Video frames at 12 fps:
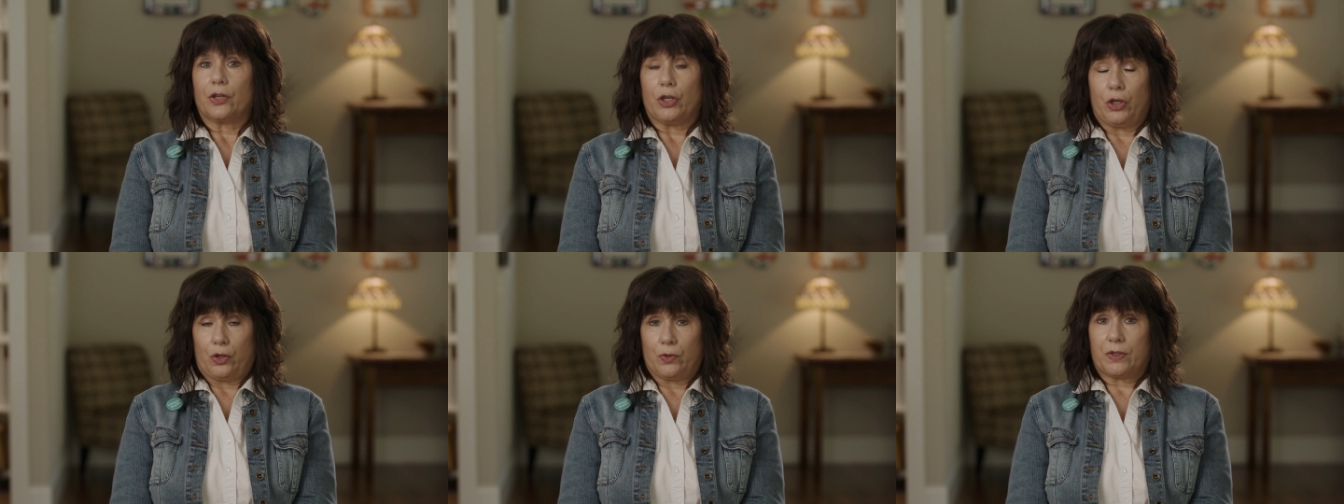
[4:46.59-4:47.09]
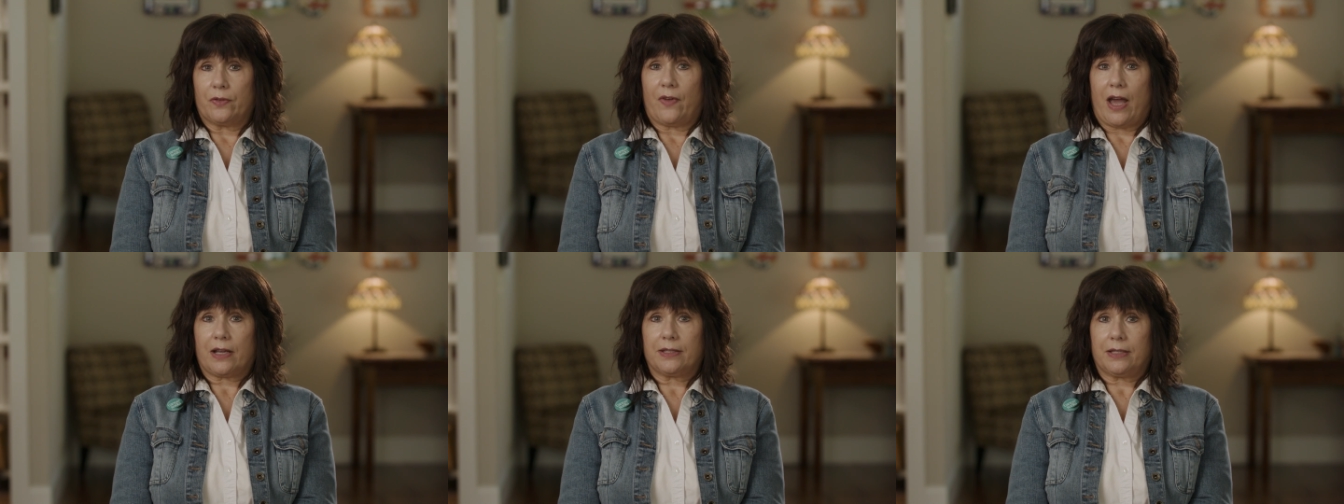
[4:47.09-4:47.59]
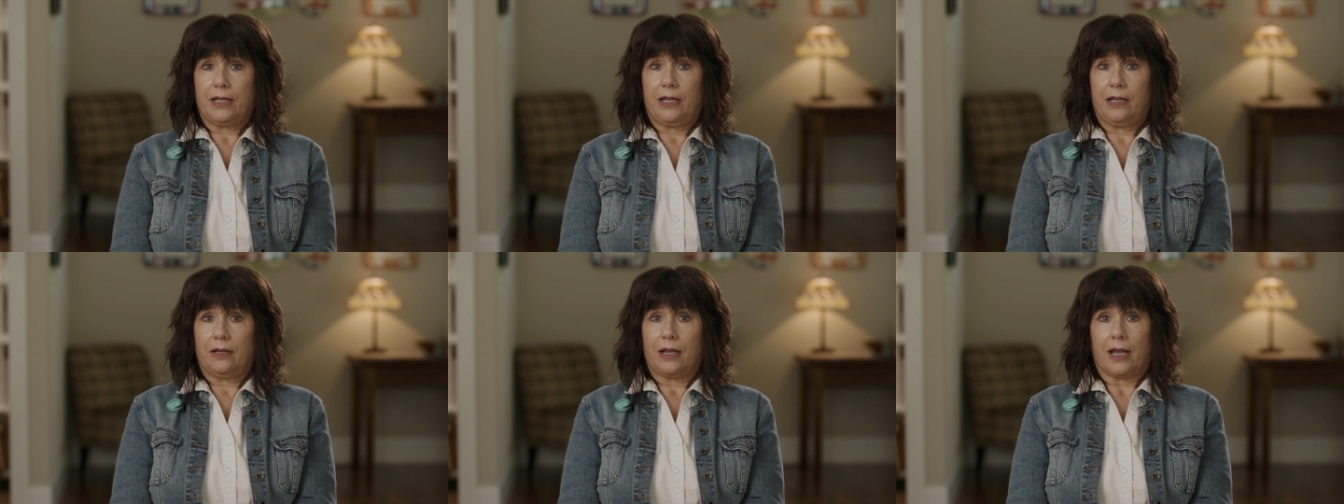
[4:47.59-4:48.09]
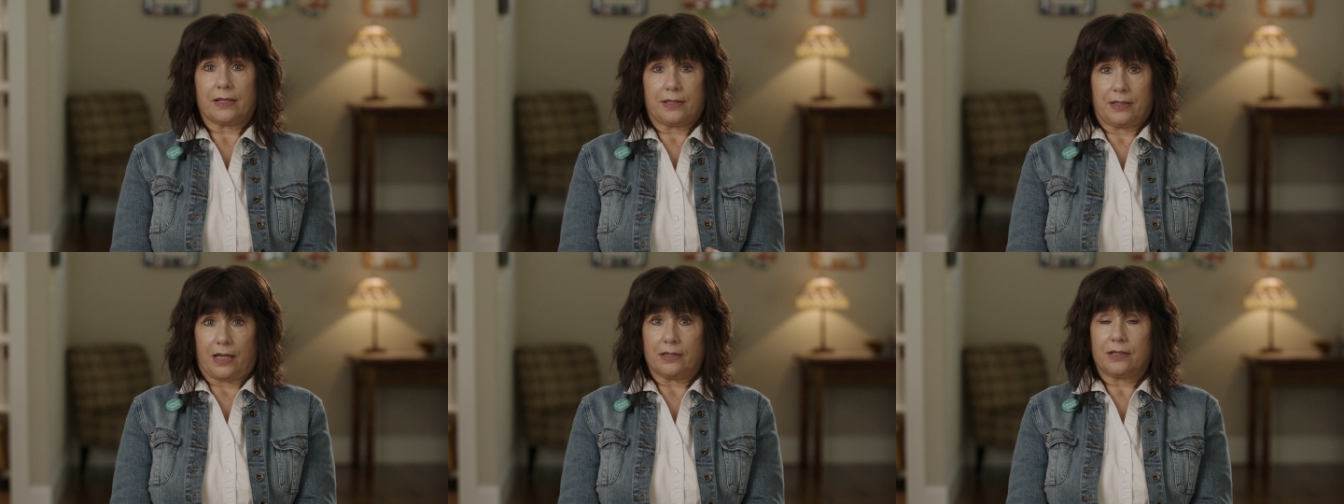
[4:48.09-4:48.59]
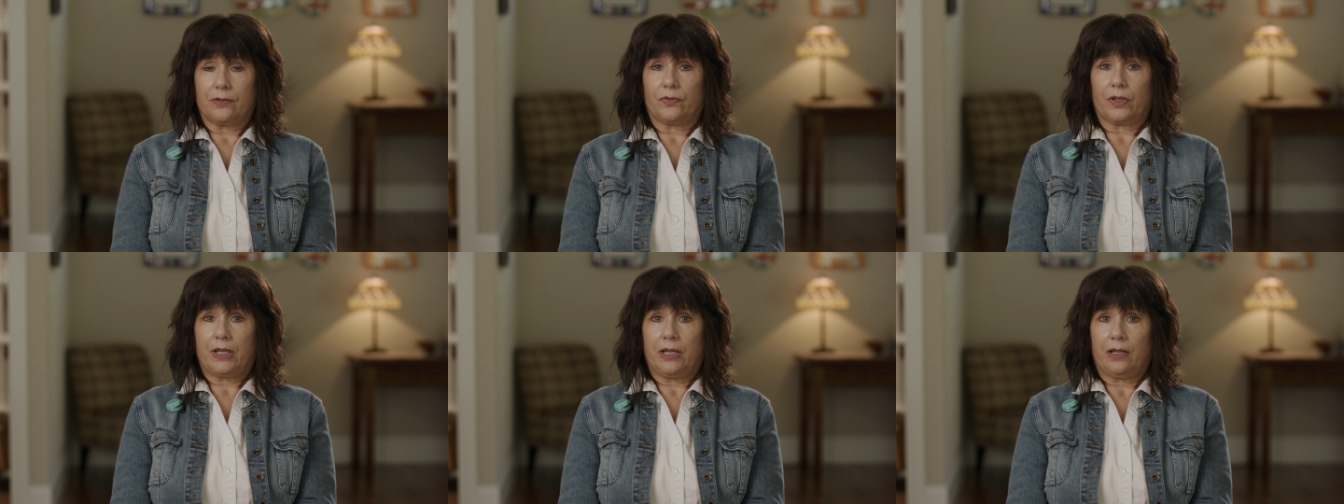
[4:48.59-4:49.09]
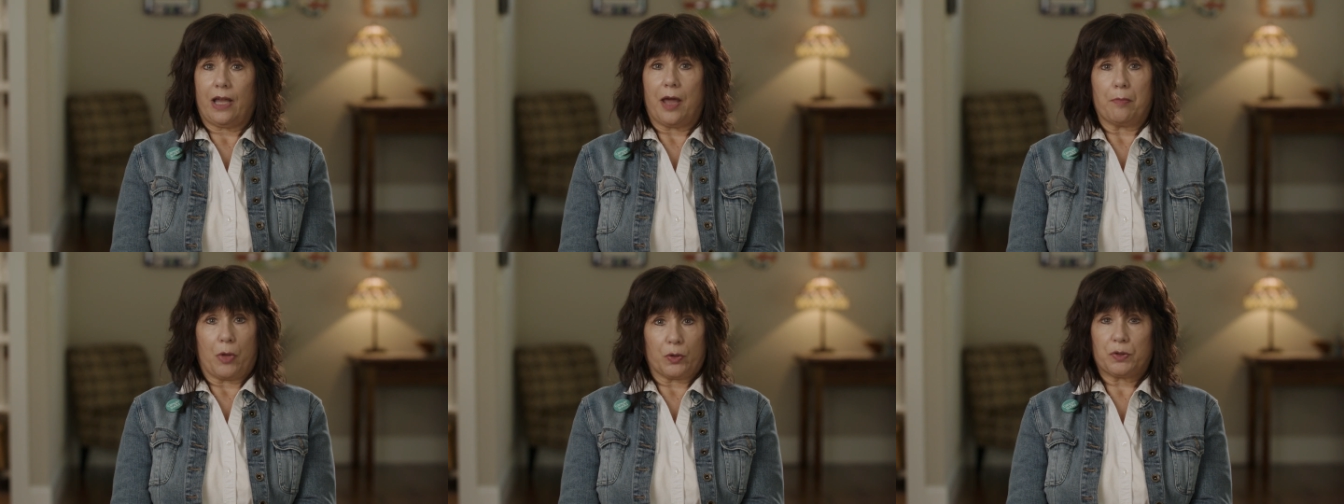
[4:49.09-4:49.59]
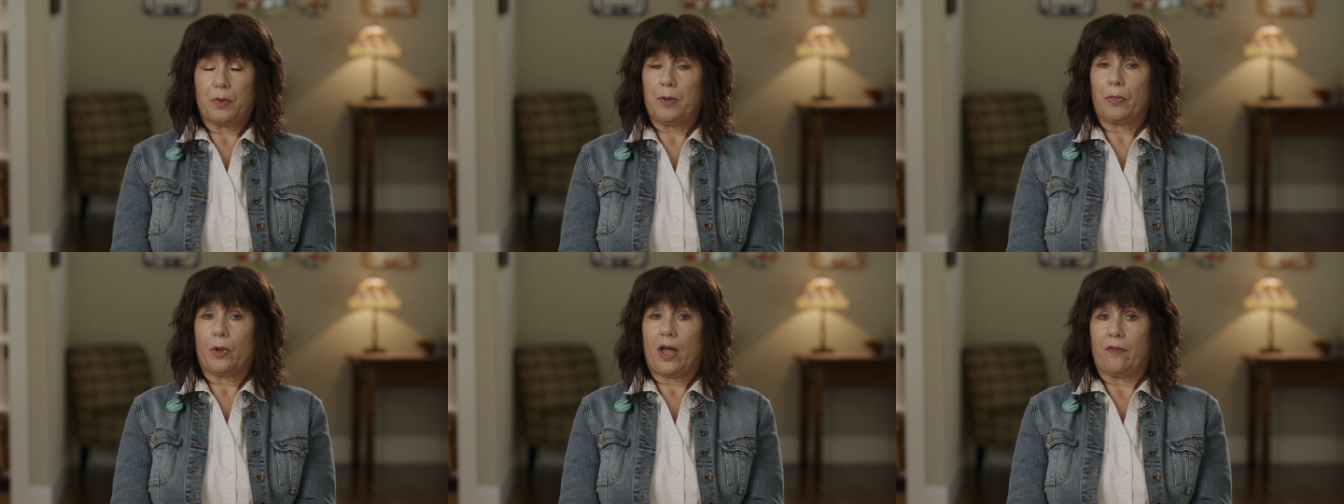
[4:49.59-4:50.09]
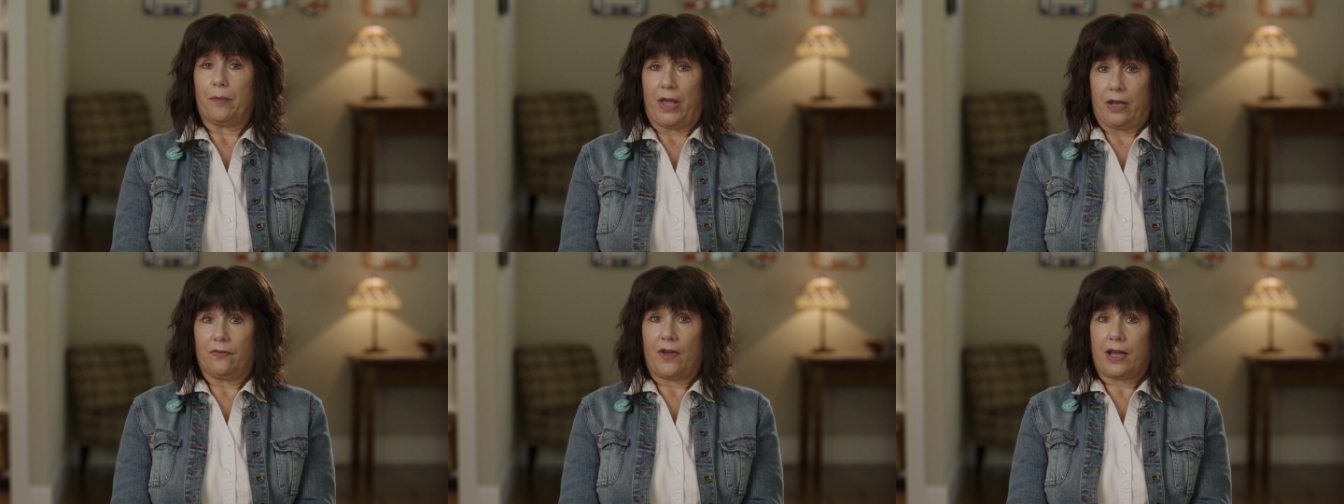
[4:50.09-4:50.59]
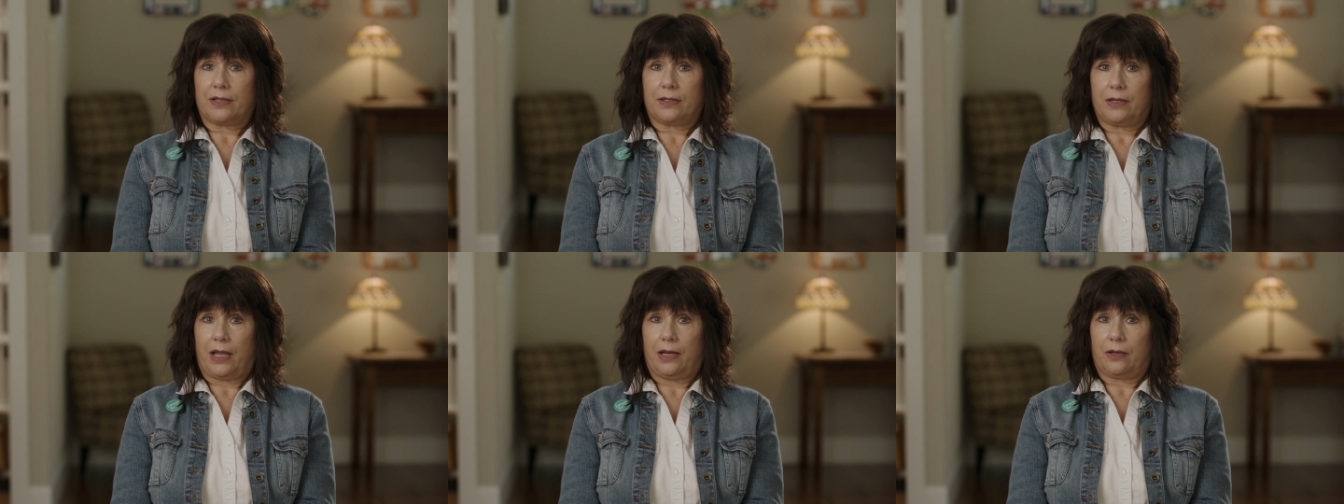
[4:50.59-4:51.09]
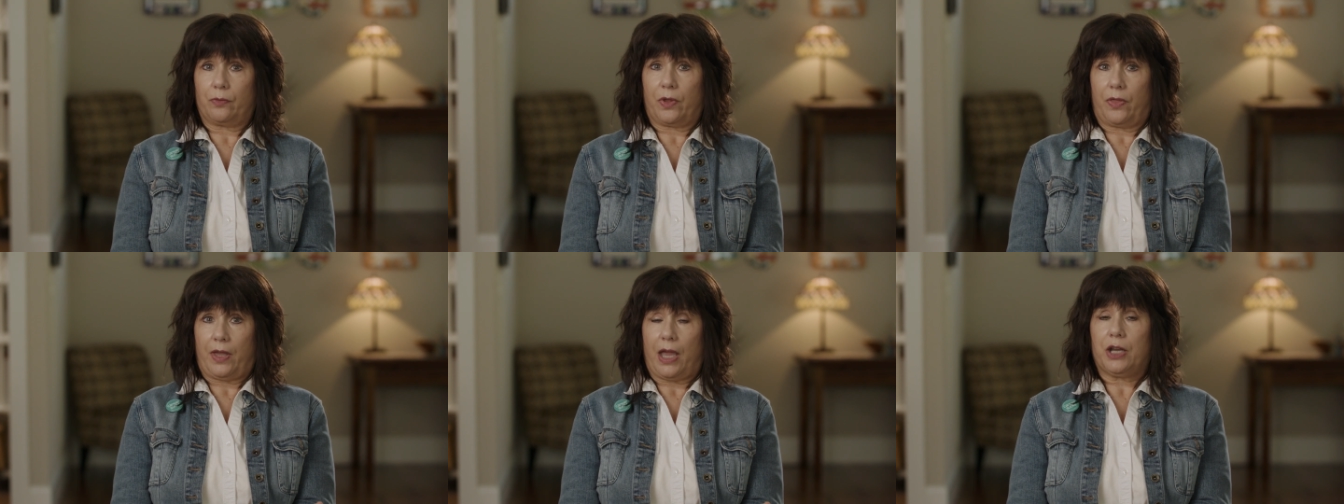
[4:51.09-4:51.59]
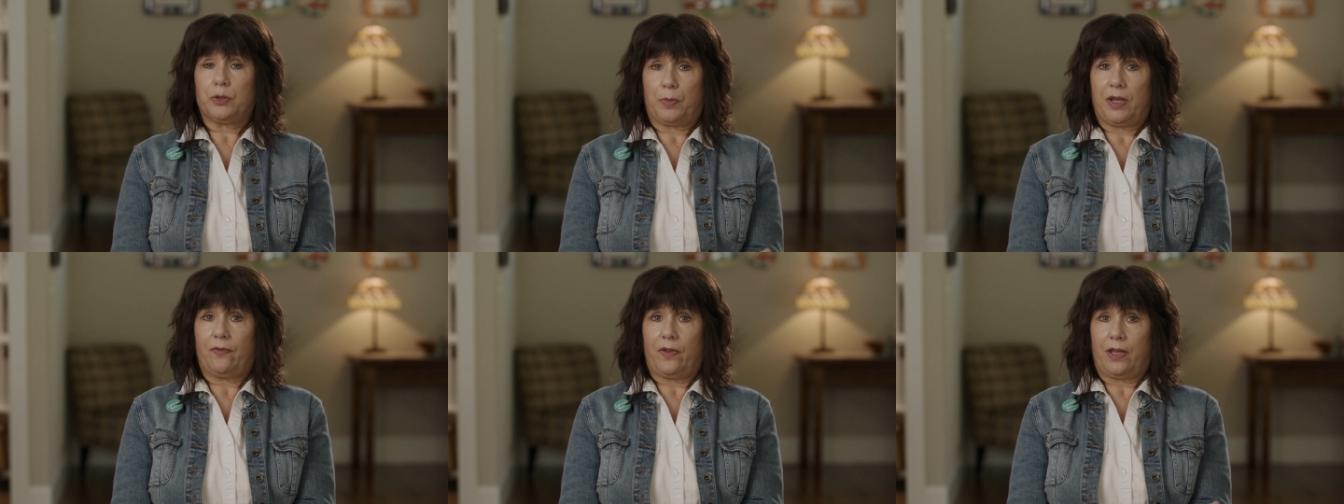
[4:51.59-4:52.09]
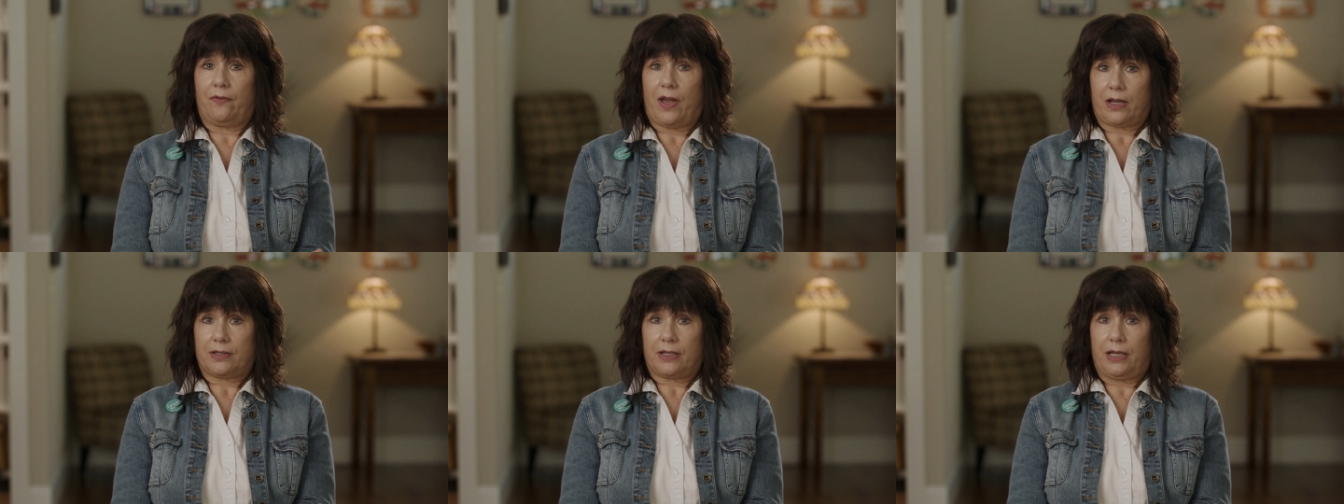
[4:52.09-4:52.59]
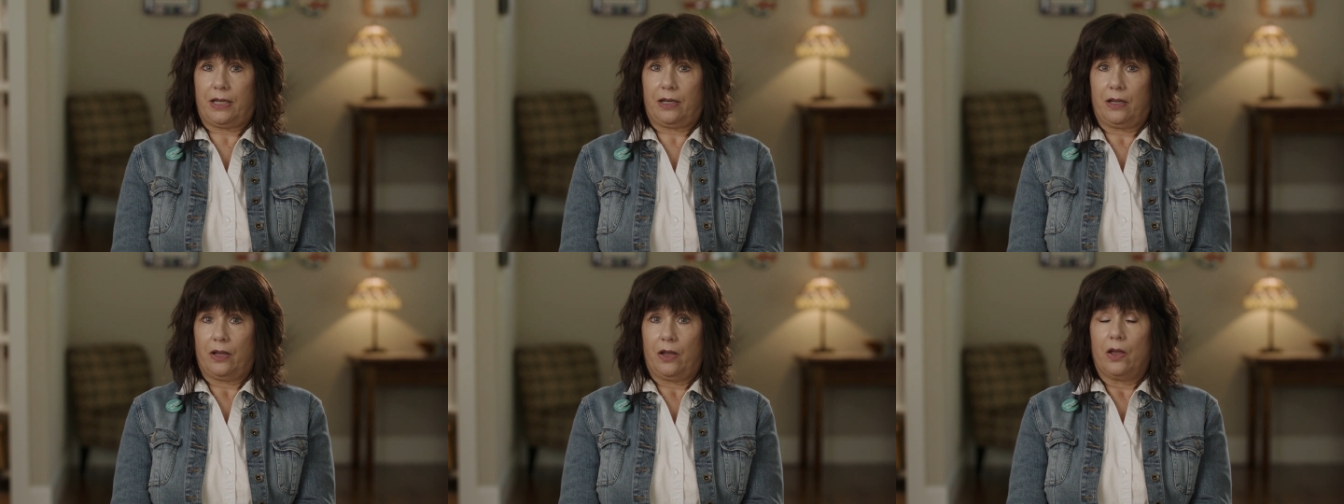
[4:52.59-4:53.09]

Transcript: use the vaccine extensively, and most people have been vaccinated with the HPV vaccine,